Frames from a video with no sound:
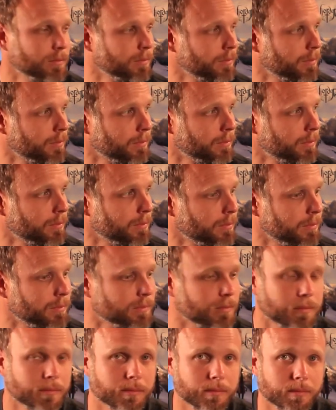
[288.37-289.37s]

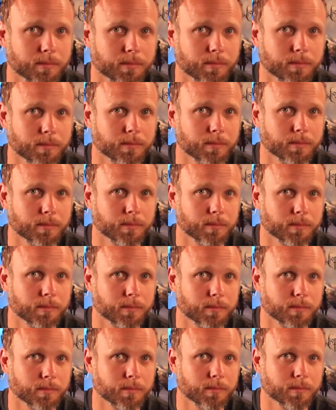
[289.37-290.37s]

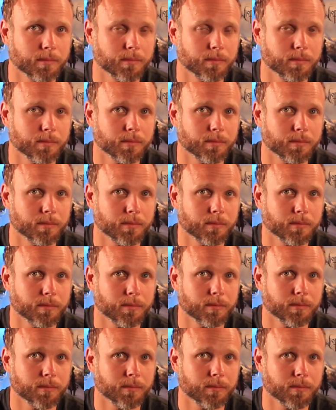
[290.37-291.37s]

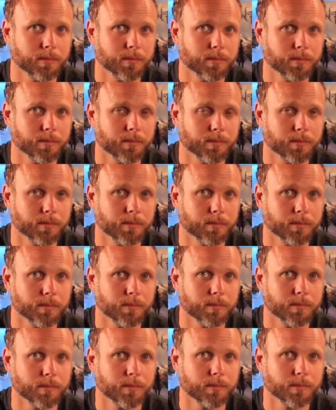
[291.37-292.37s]

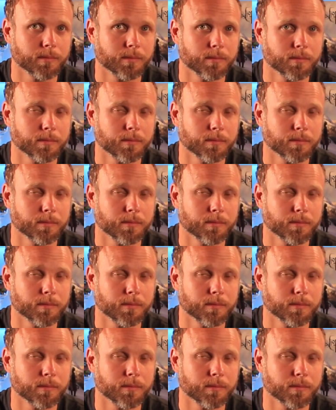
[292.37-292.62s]
The person shown says nothing.